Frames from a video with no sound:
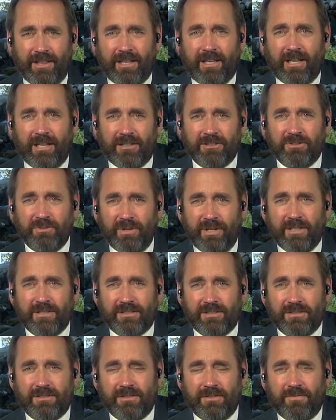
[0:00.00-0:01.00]
the guilt or
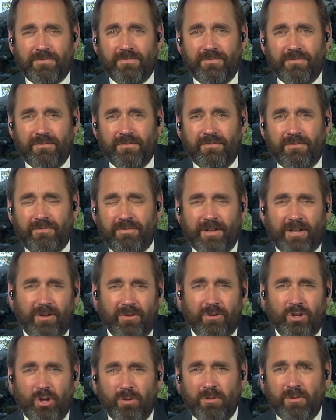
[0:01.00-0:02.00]
innocence of fellow
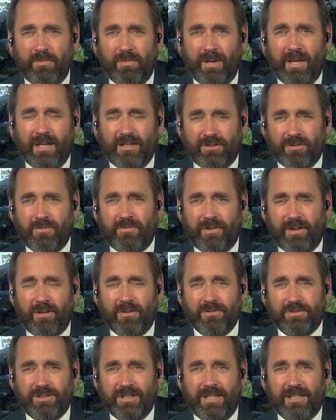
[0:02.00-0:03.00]
human beings or
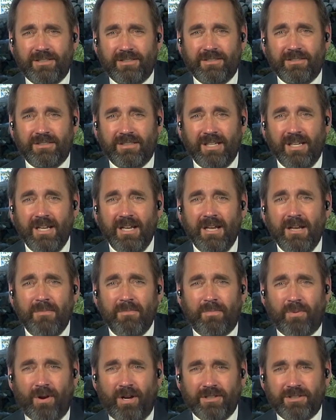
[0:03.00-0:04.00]
fellow citizens,
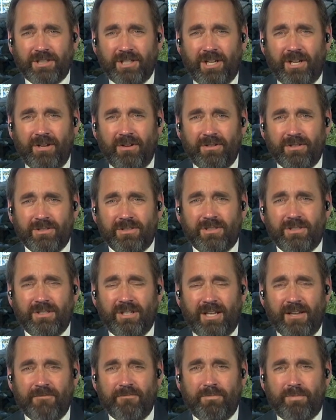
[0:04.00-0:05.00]
prosecutors
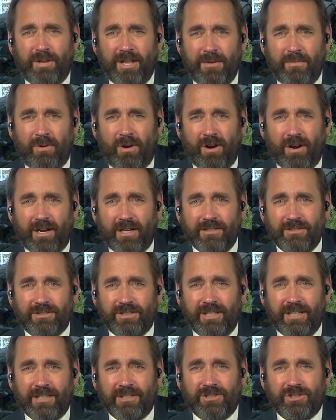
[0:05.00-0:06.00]
give plea bargains
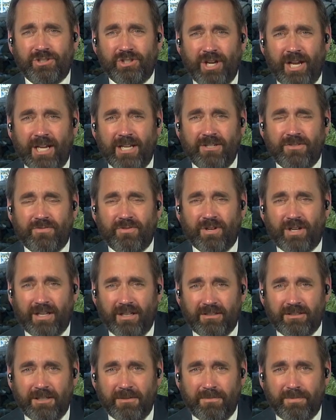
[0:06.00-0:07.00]
in exchange for
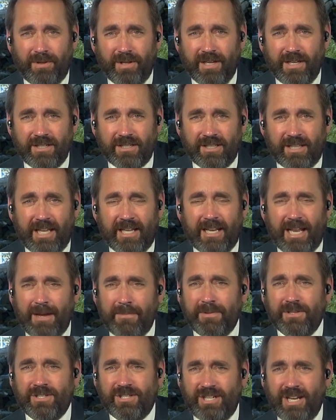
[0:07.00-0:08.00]
guilty pleas, and that
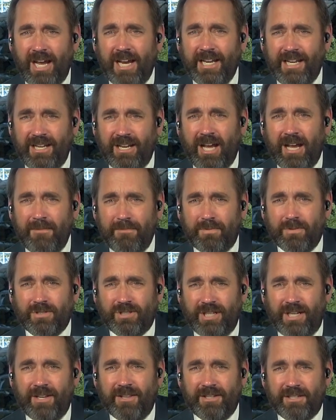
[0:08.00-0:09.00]
happens
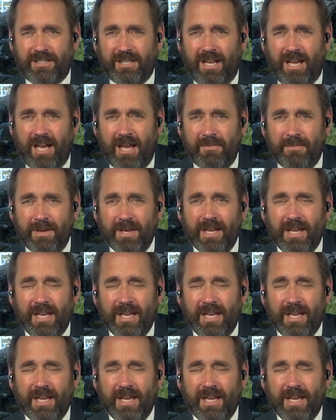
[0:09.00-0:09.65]
99% of the time